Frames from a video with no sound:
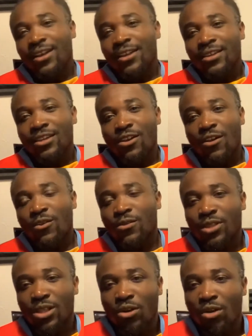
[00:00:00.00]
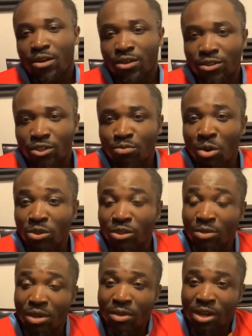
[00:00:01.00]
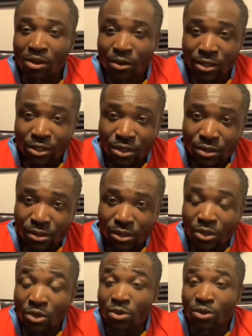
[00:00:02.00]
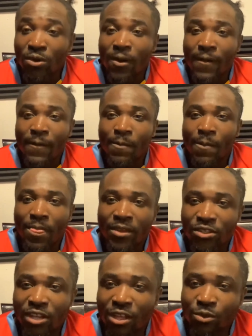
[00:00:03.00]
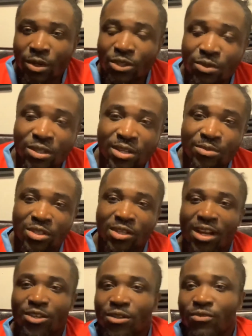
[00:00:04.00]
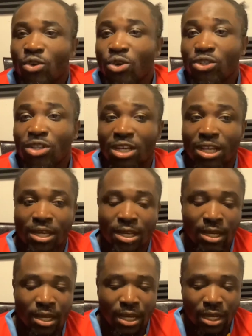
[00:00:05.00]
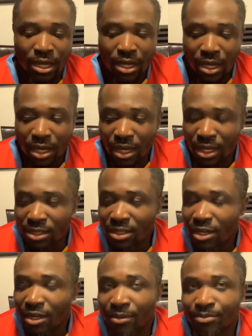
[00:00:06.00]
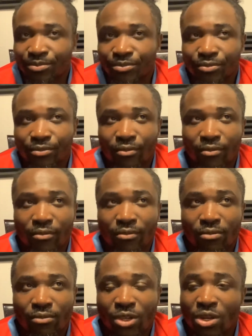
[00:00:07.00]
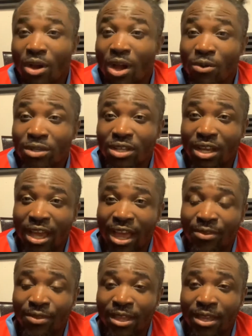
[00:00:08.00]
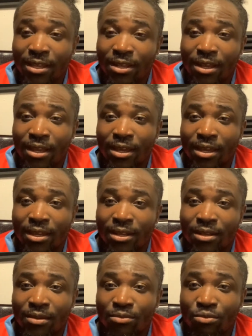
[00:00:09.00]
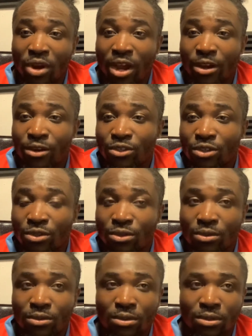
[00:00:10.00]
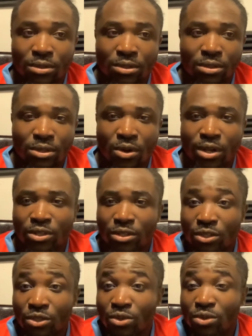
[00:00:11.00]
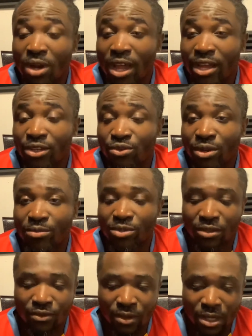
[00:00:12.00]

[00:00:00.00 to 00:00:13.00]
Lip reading: the Lord spoke to me about going to school, Southwestern Assemblies of God University. And, I was an athlete, and prior to going to the school, I had dreams of